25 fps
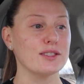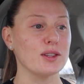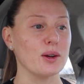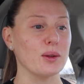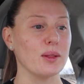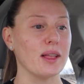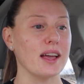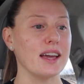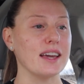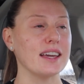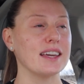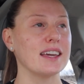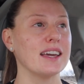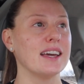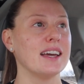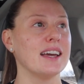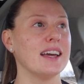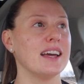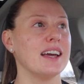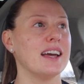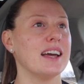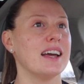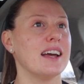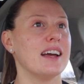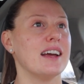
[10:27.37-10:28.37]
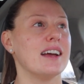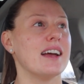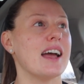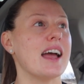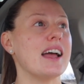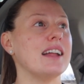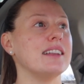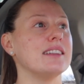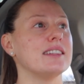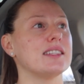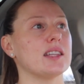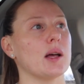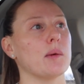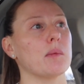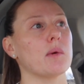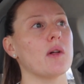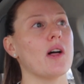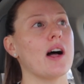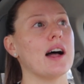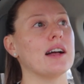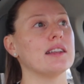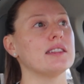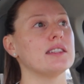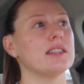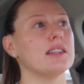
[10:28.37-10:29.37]
So like in some
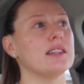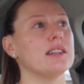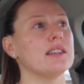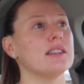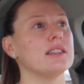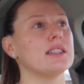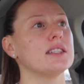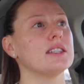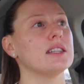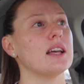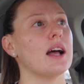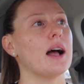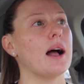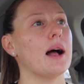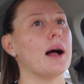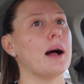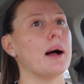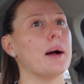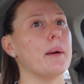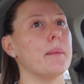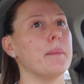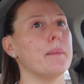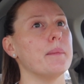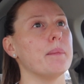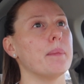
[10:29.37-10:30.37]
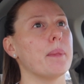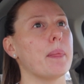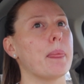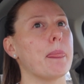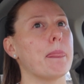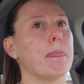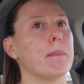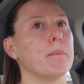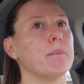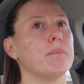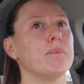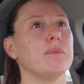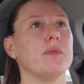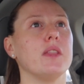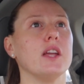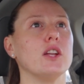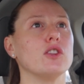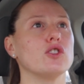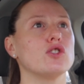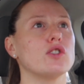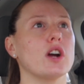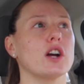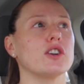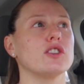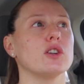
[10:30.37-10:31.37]
classes, the
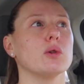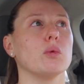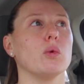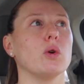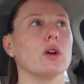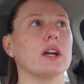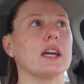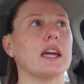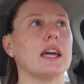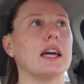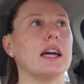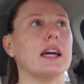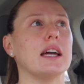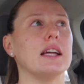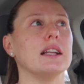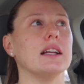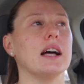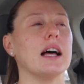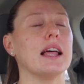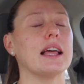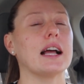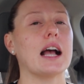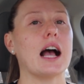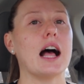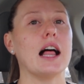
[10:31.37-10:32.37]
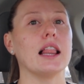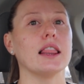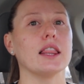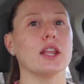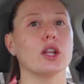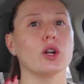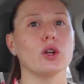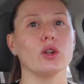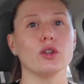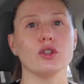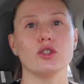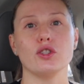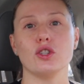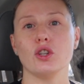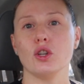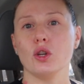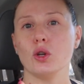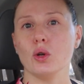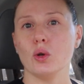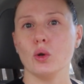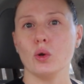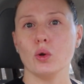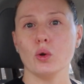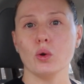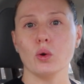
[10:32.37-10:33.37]
instructor will get like a little
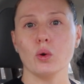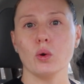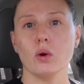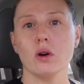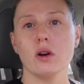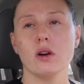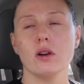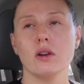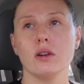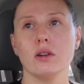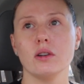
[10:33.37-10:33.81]
too